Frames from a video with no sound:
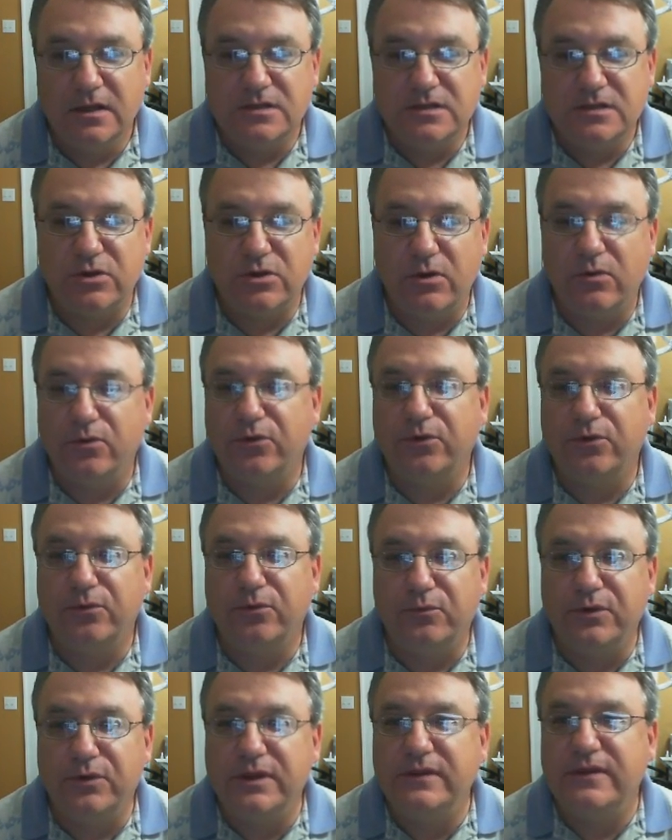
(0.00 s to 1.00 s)
so I want to
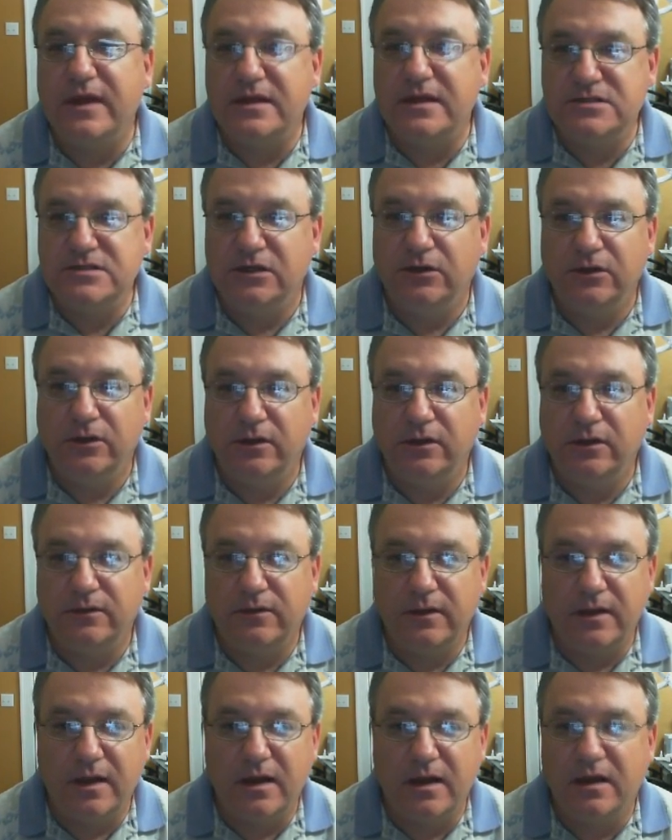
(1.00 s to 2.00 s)
read that to you, and
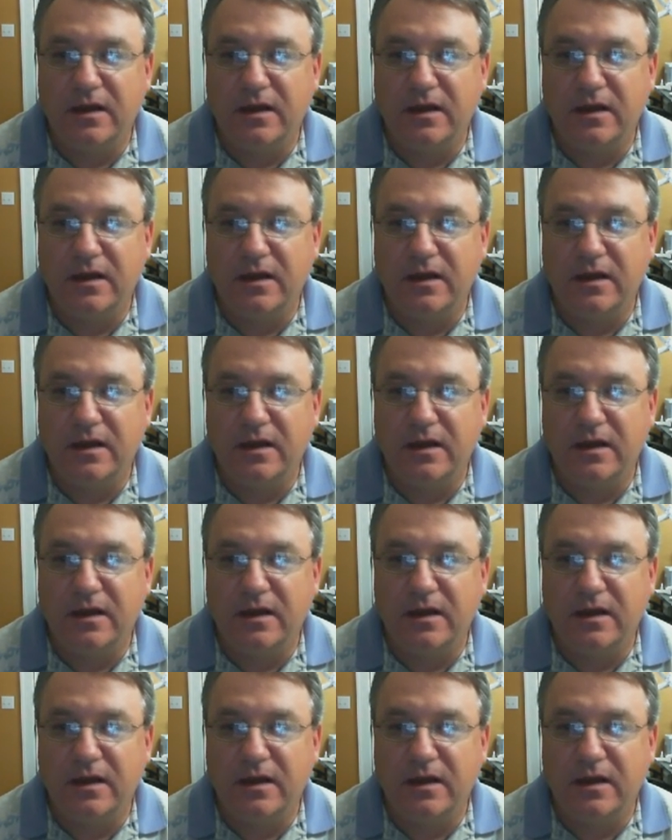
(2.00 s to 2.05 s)
then I'll